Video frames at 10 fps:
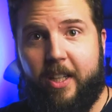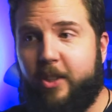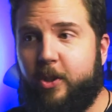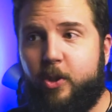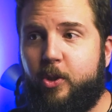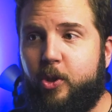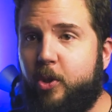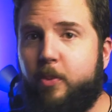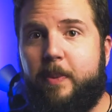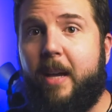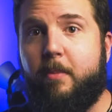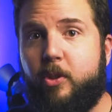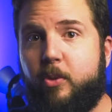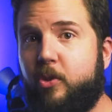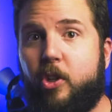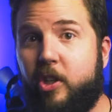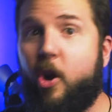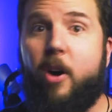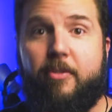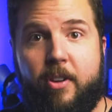and you shouldn't be able to turn it
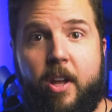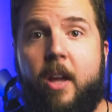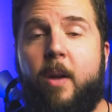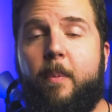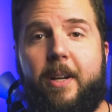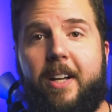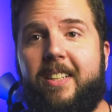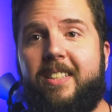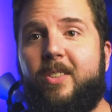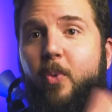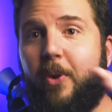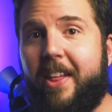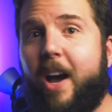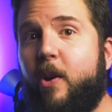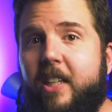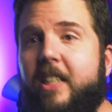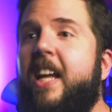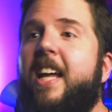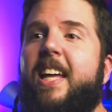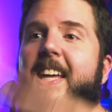off, because without it,
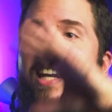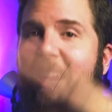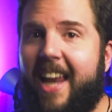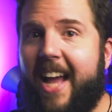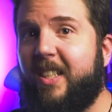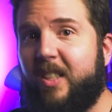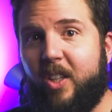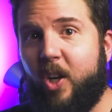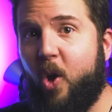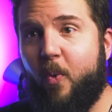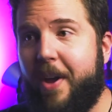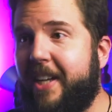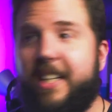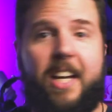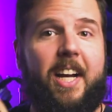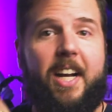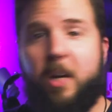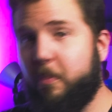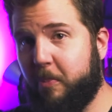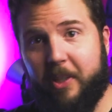it lacks low end
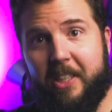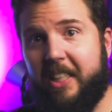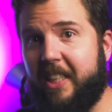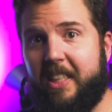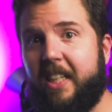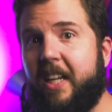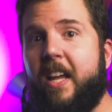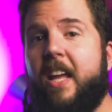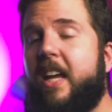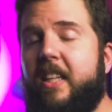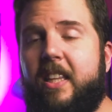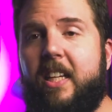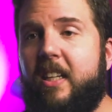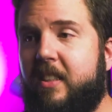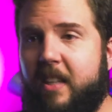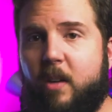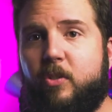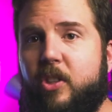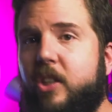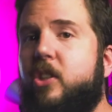completely. The sound
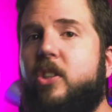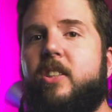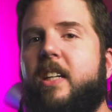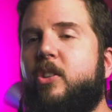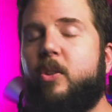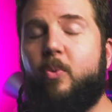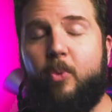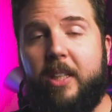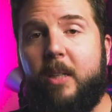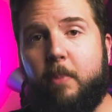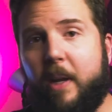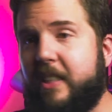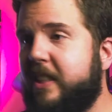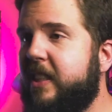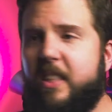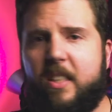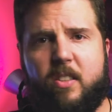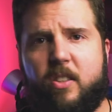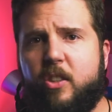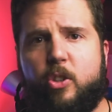signature is actually really pleasant. It
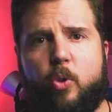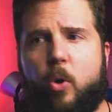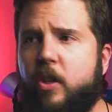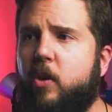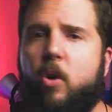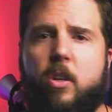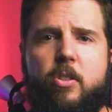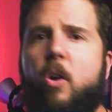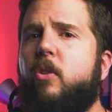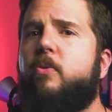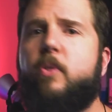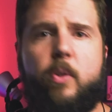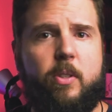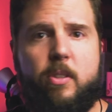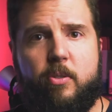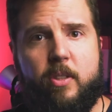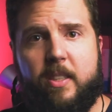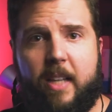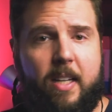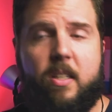doesn't distort across all the frequencies you
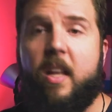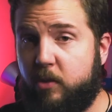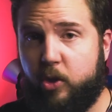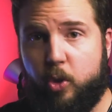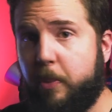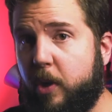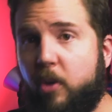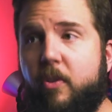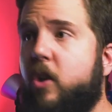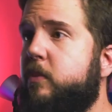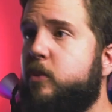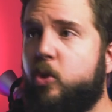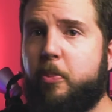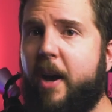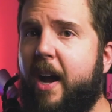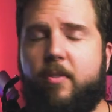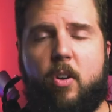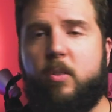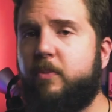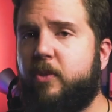can test. Super low volume, super high
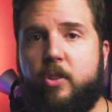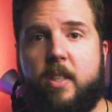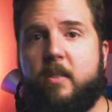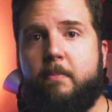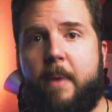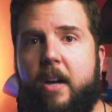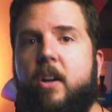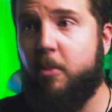volumes, doesn't matter.